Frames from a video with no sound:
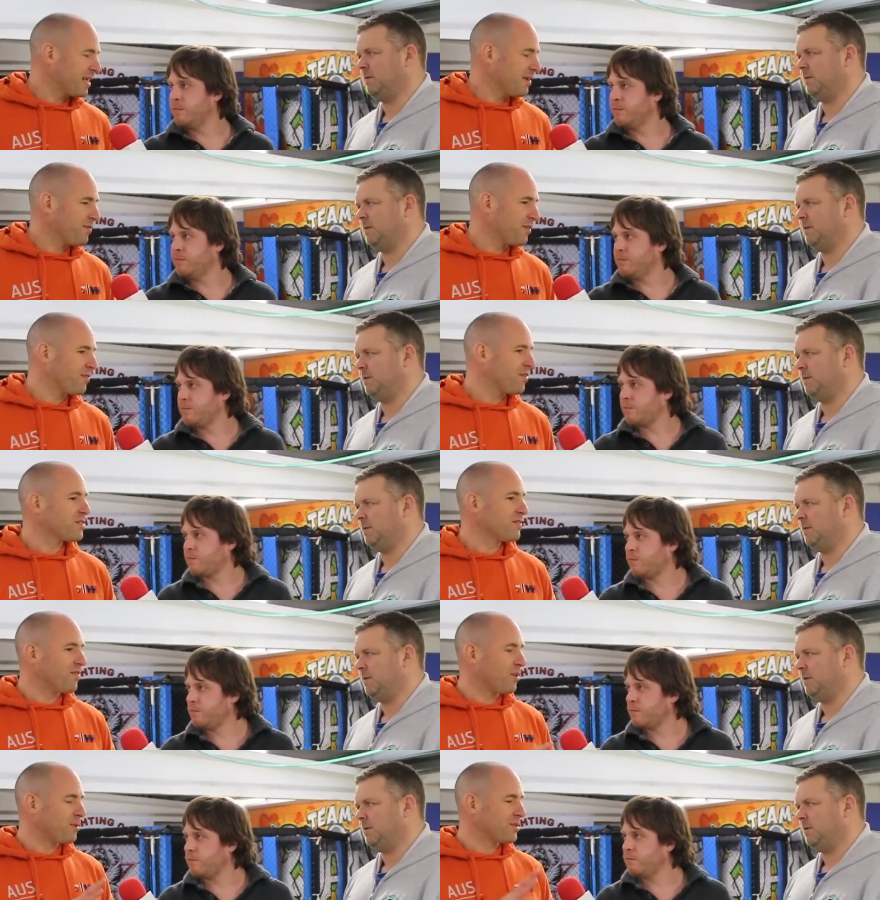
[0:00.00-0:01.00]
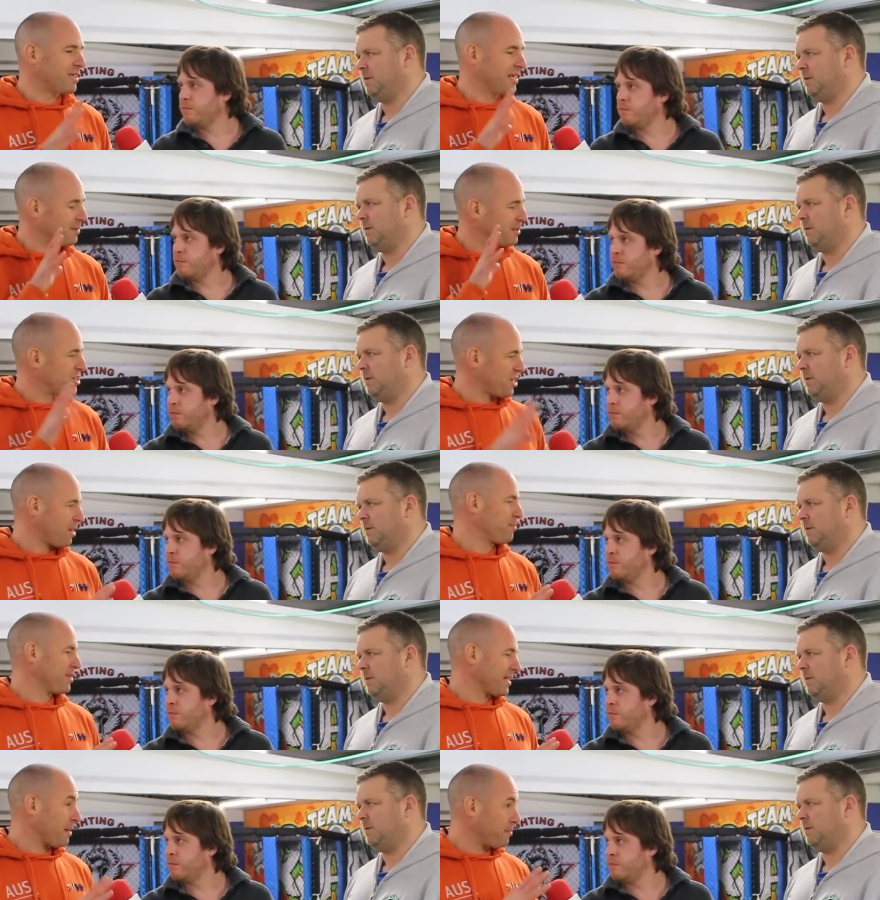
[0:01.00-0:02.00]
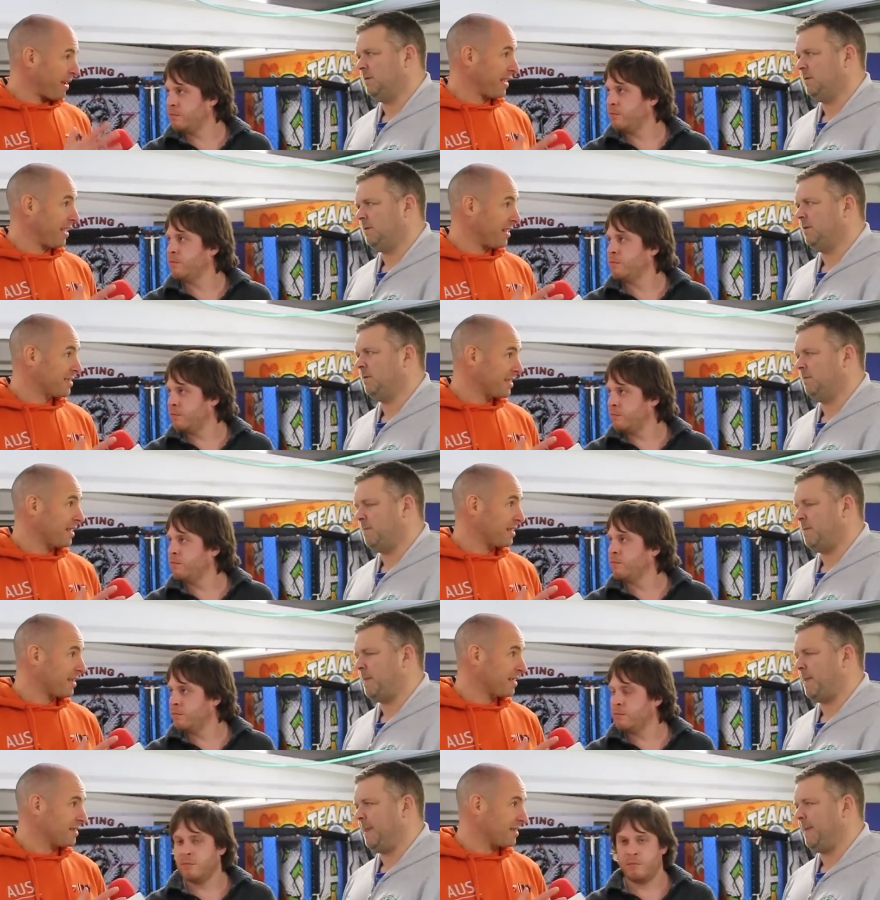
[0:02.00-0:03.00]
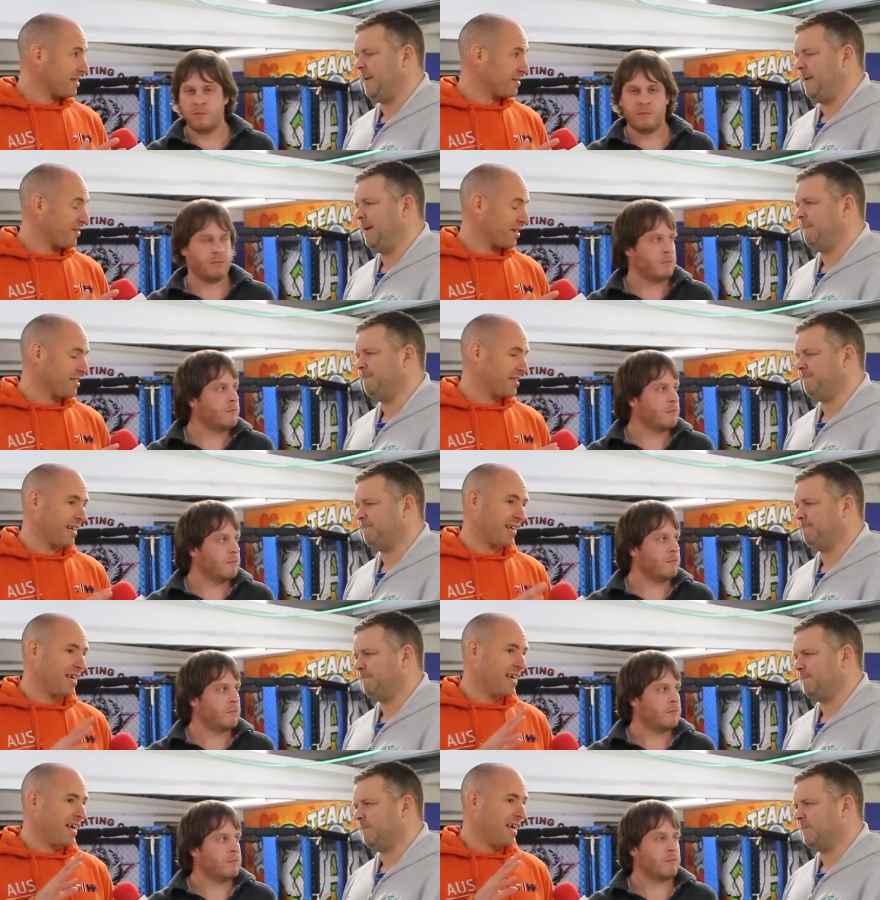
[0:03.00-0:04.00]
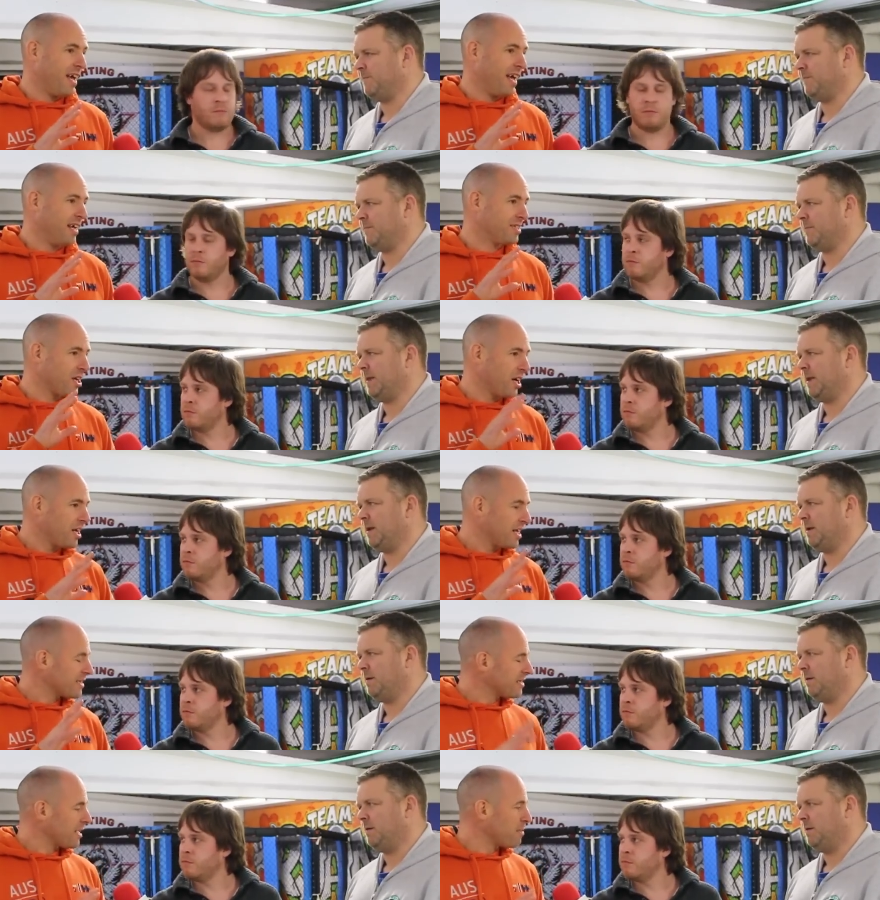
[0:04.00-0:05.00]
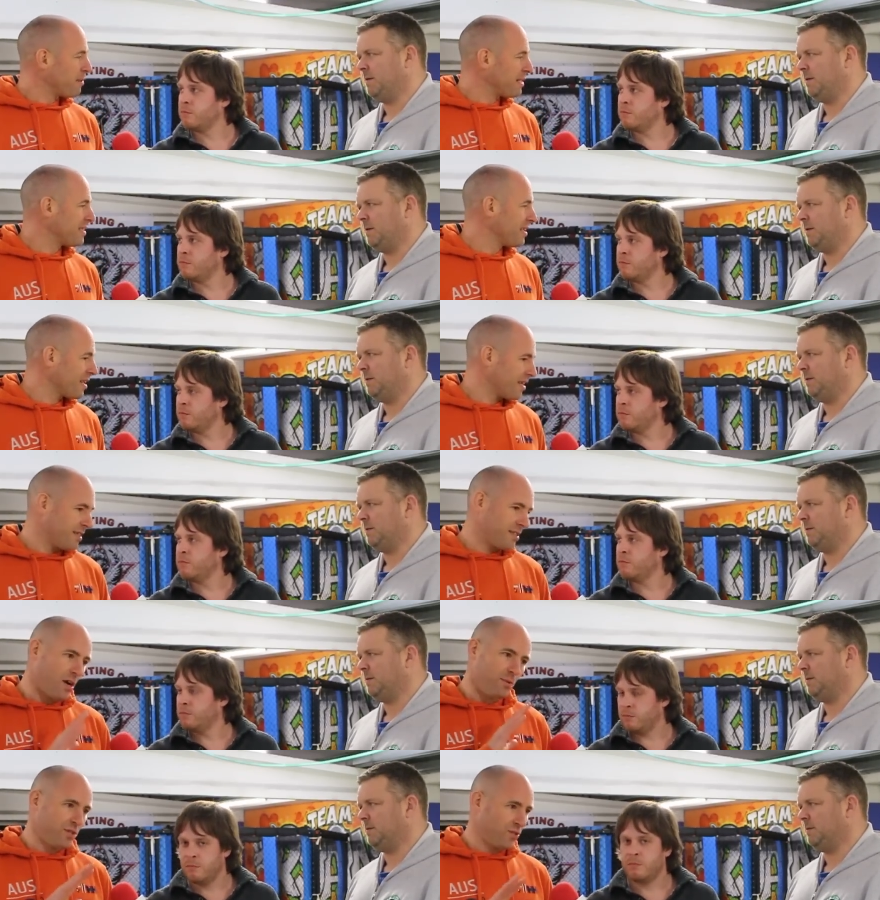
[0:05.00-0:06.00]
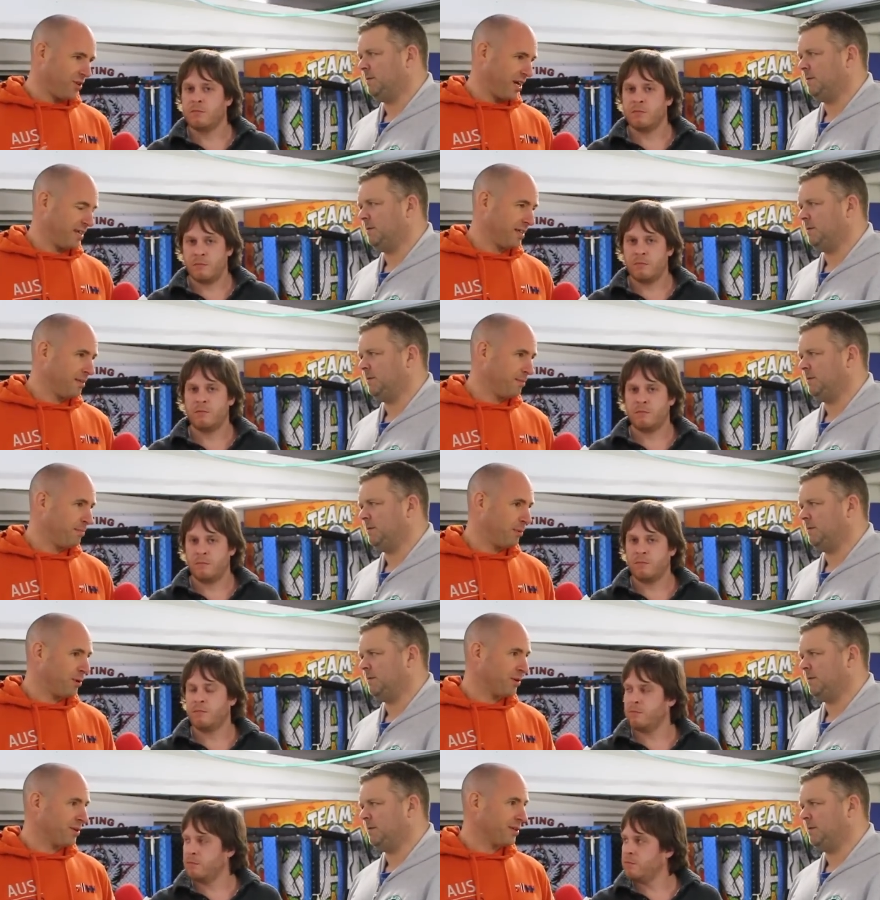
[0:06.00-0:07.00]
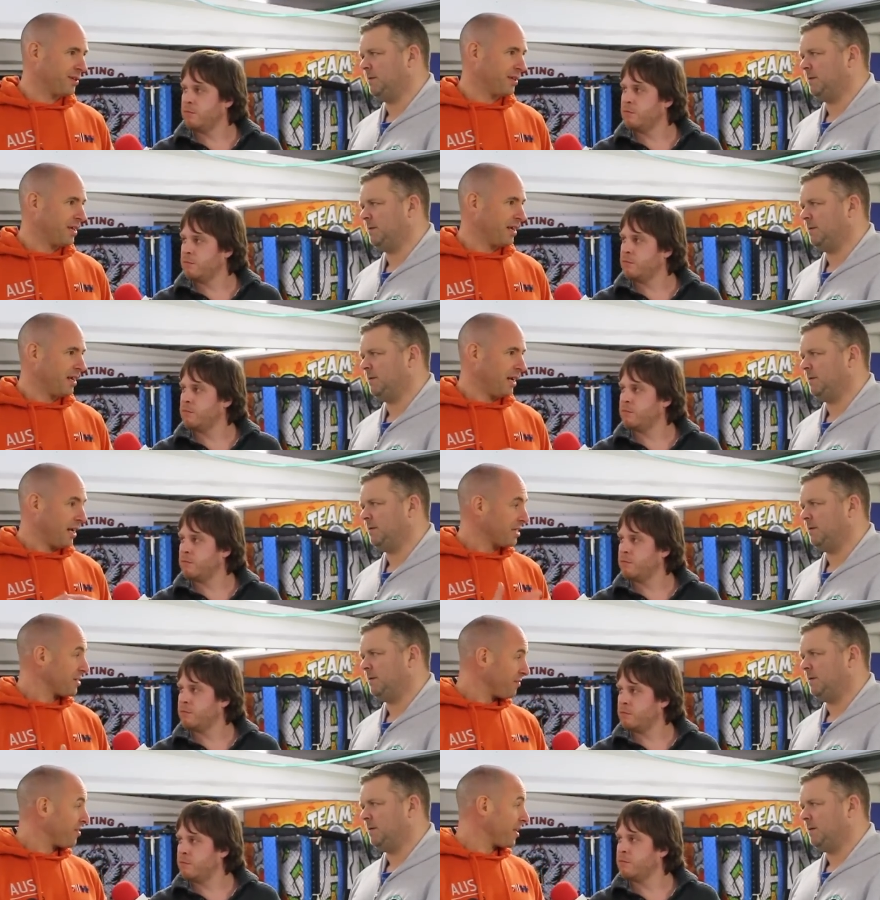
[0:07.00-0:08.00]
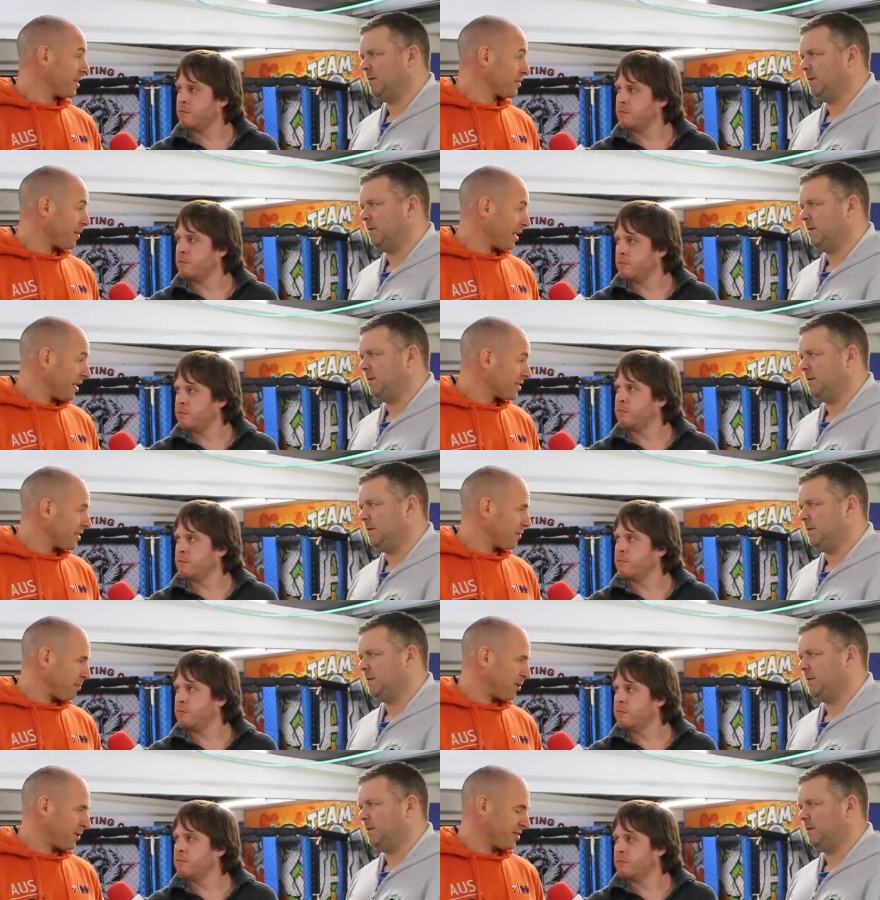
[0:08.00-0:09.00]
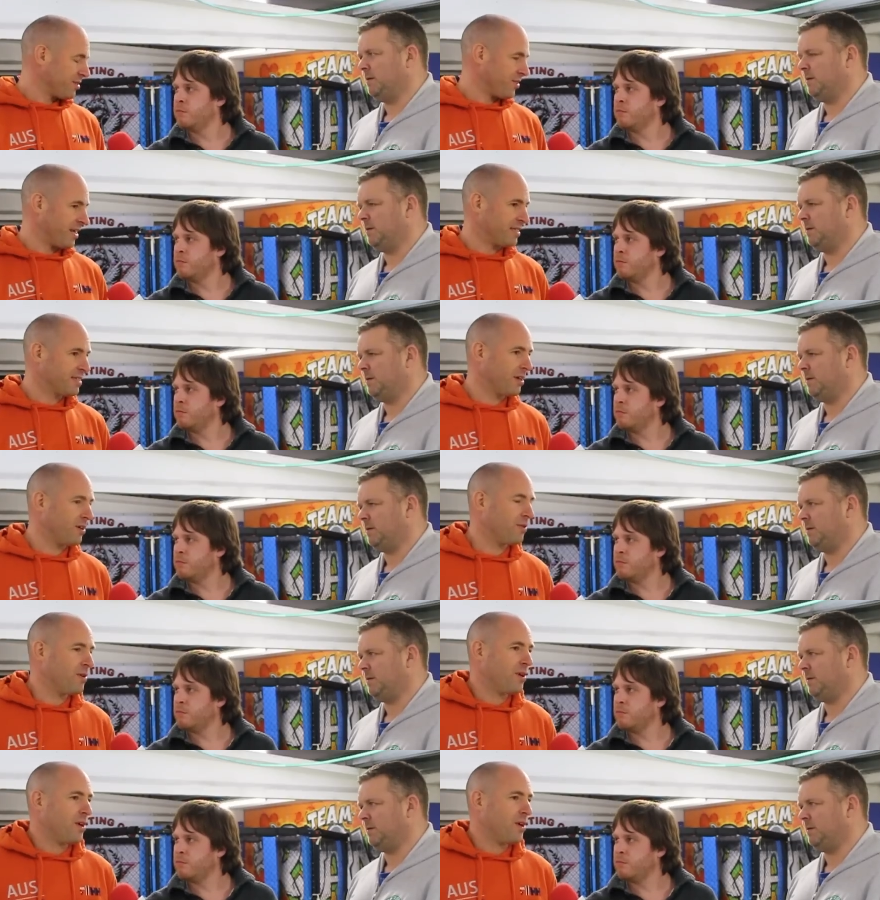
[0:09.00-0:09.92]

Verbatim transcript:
Speaker 1: say first and foremost, Neil will be chomping to get back in. I'd say that, that that's fair to say. He's a guy who likes to stay busy. Like he's always training, but he likes to fight as well. He likes to have a point to train, so